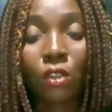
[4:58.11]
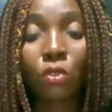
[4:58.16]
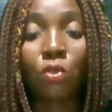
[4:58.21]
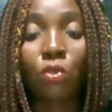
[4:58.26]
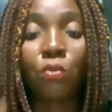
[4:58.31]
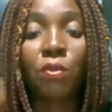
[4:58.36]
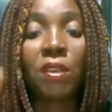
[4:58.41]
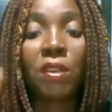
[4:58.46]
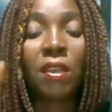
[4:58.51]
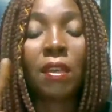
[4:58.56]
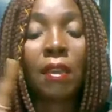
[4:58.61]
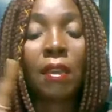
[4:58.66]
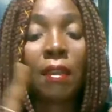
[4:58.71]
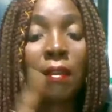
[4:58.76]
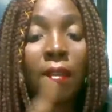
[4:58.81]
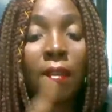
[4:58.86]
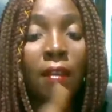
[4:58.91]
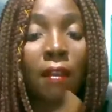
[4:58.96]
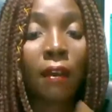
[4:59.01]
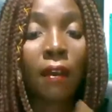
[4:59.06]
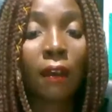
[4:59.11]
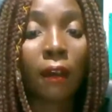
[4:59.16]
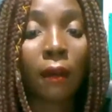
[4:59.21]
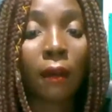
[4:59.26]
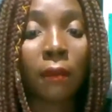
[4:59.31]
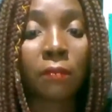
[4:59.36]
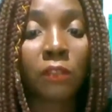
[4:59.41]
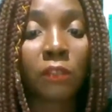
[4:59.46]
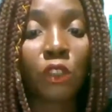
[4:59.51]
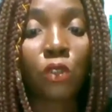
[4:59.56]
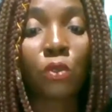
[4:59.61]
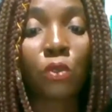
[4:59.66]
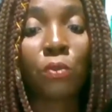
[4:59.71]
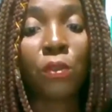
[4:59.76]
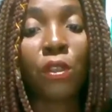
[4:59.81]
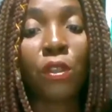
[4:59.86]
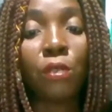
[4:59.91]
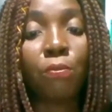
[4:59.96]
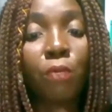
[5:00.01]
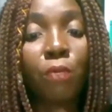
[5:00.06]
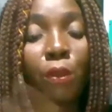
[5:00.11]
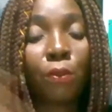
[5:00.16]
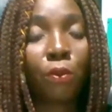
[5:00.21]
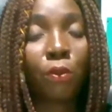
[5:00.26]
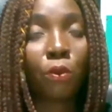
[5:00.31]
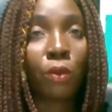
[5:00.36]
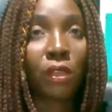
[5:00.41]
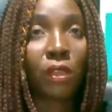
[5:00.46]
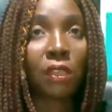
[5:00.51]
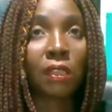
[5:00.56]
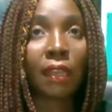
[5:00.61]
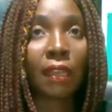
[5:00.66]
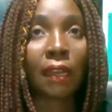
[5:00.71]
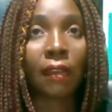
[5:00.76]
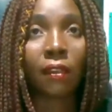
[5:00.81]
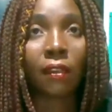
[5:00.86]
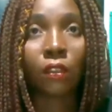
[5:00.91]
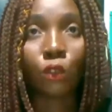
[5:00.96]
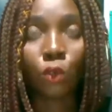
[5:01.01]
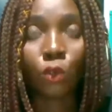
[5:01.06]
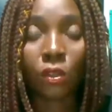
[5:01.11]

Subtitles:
It could be It could be people within their